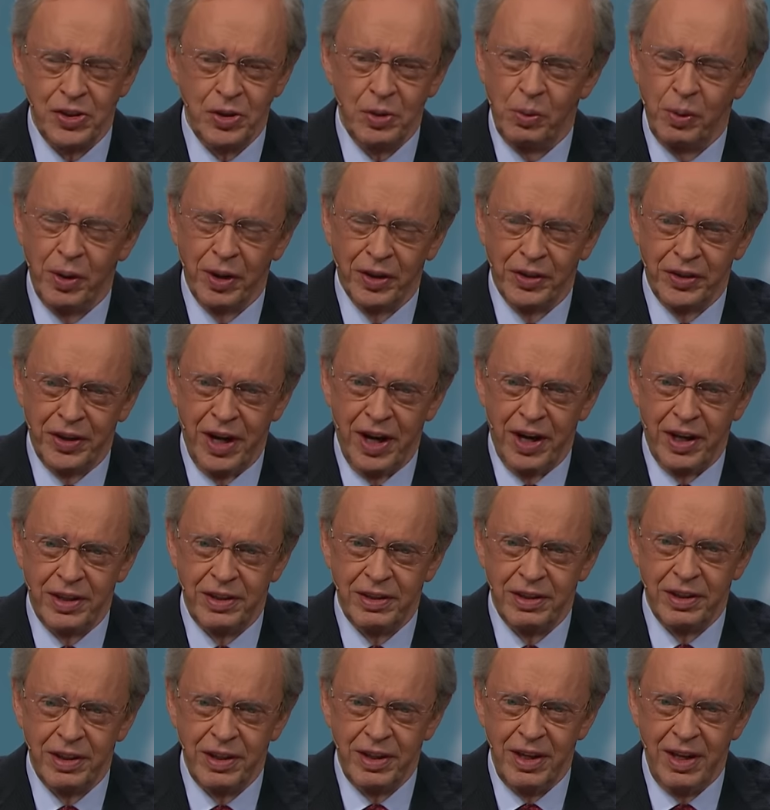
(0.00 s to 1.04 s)
you will not.
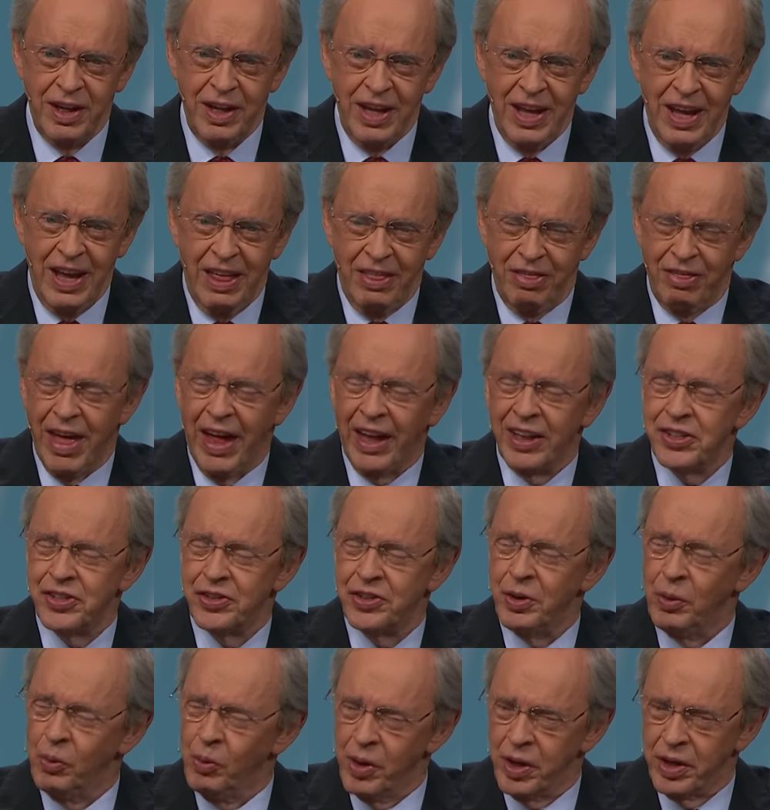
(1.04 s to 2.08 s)
That's
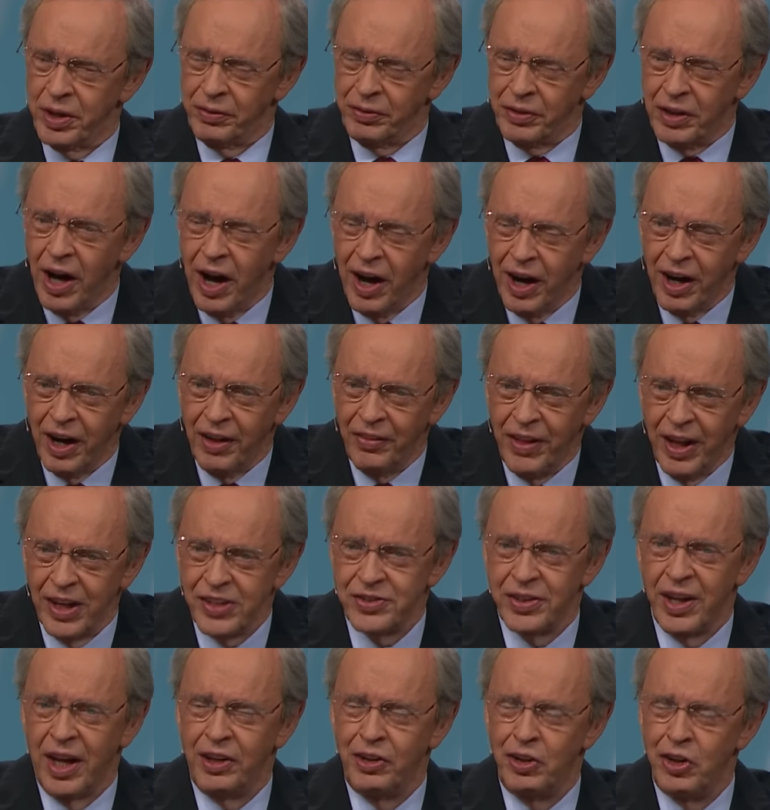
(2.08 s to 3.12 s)
the Word of God.
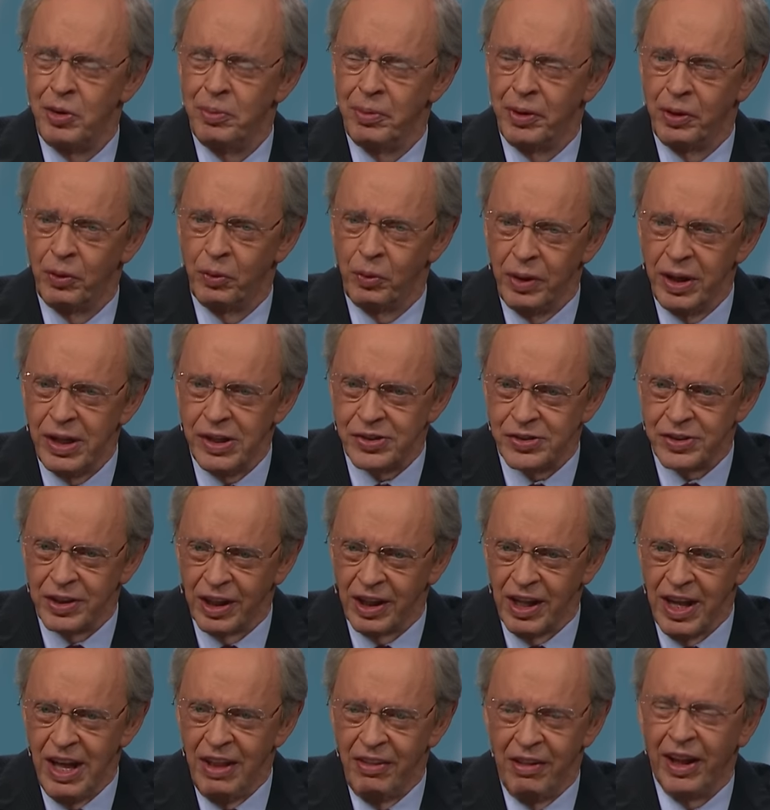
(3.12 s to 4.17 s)
That's not human
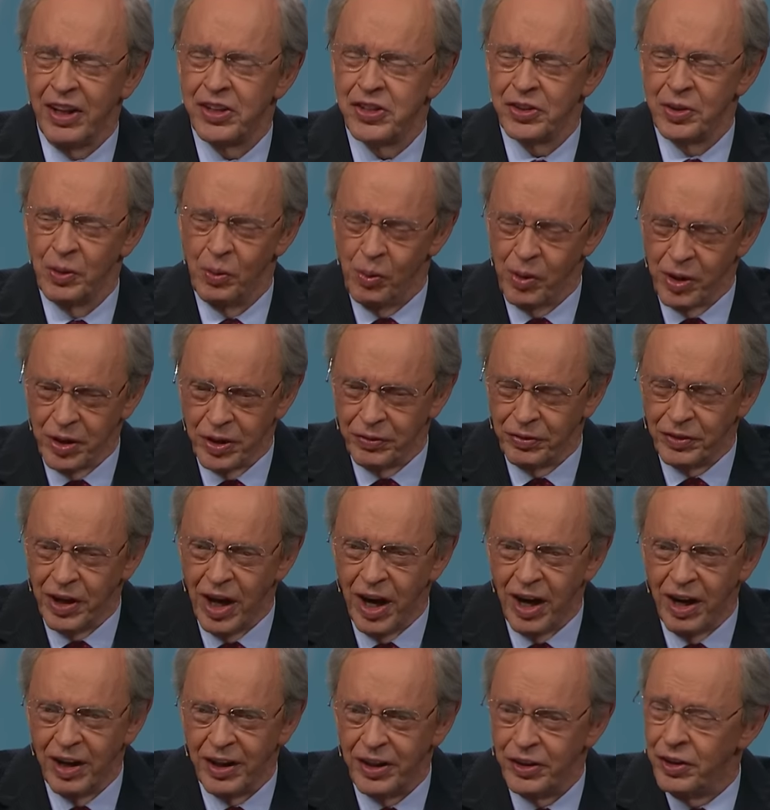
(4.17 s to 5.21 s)
reasoning. That's the Word of
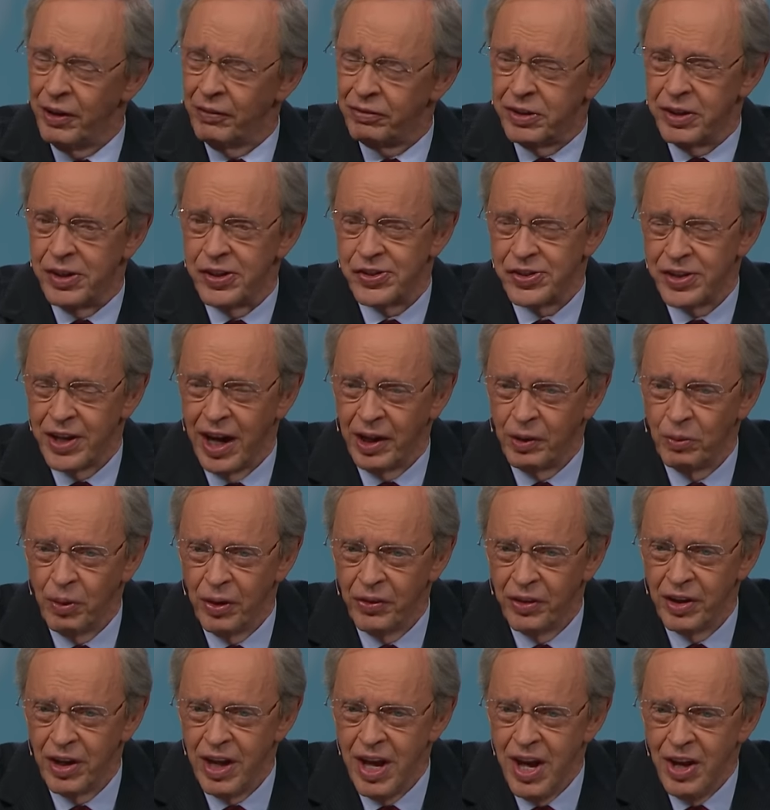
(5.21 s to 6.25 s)
God. You have to decide
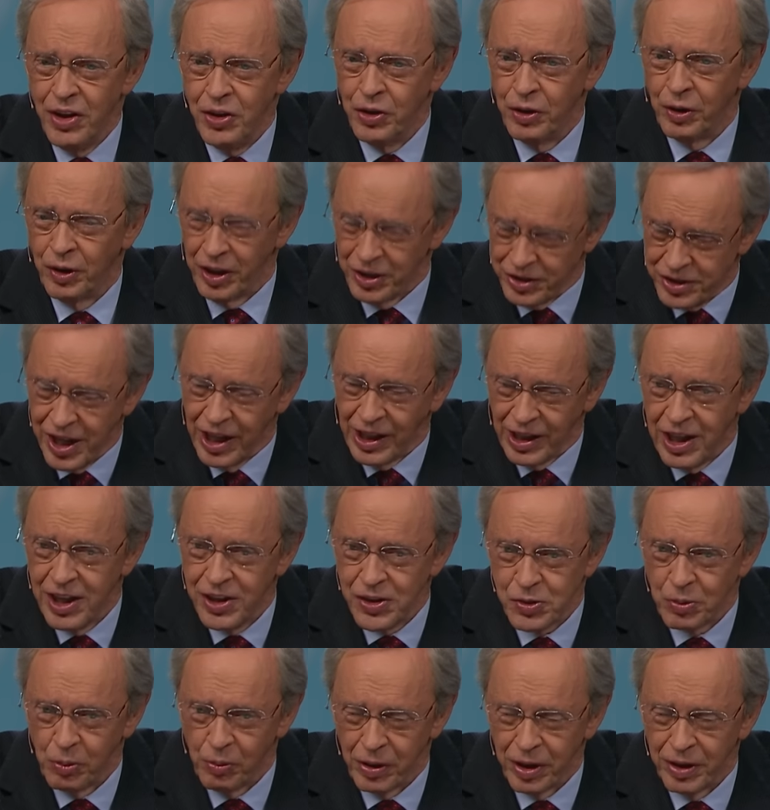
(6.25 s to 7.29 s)
whether you're going to take
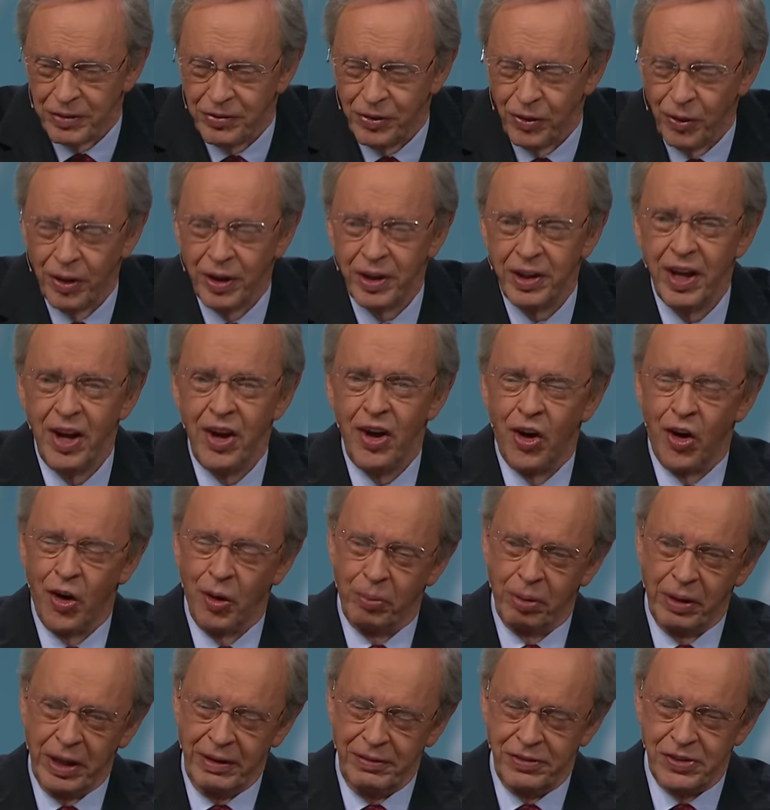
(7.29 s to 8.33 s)
His word for it or
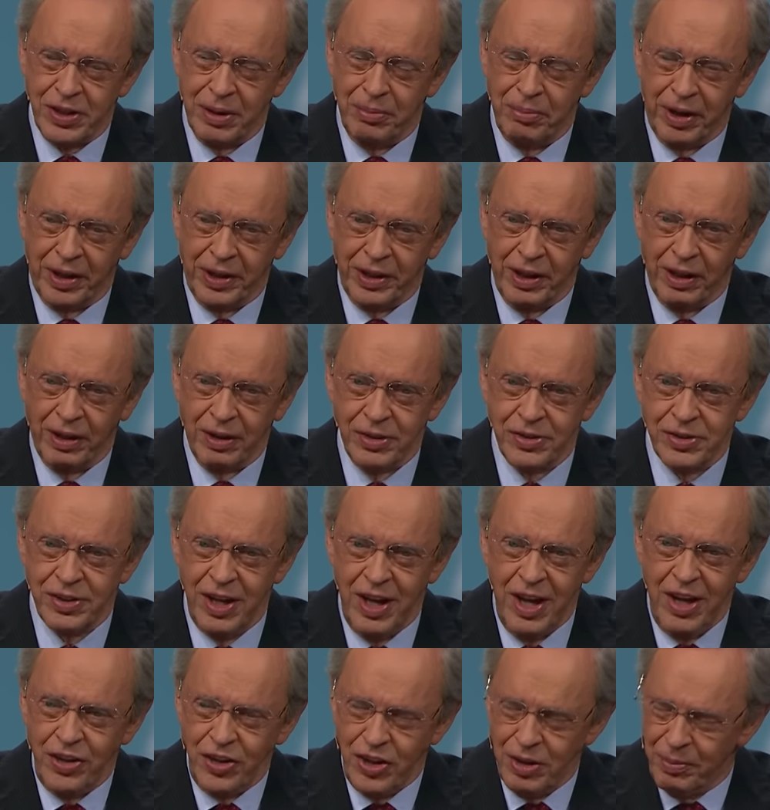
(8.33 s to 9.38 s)
believe somebody else.
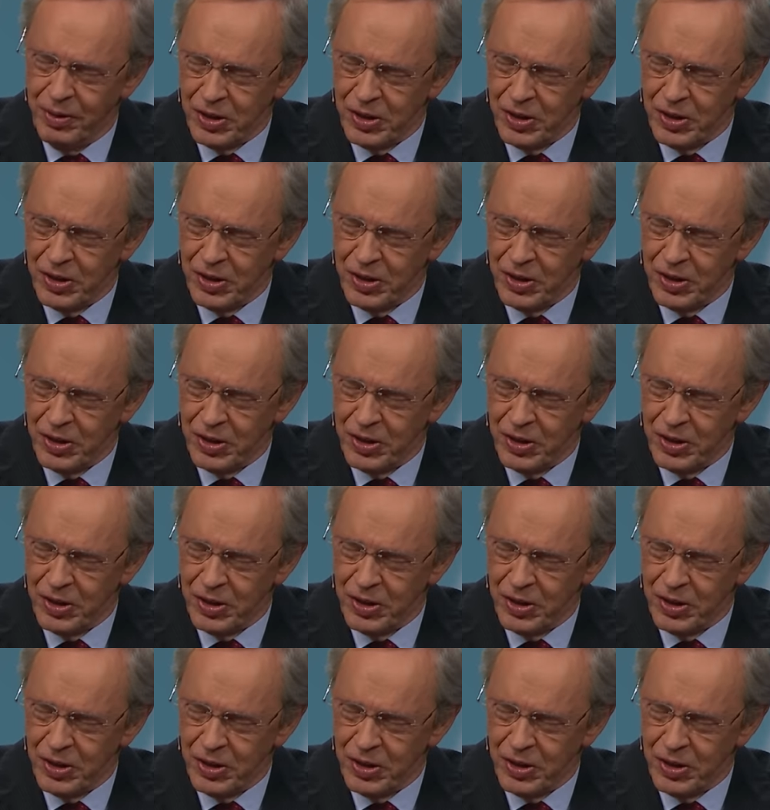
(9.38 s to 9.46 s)
You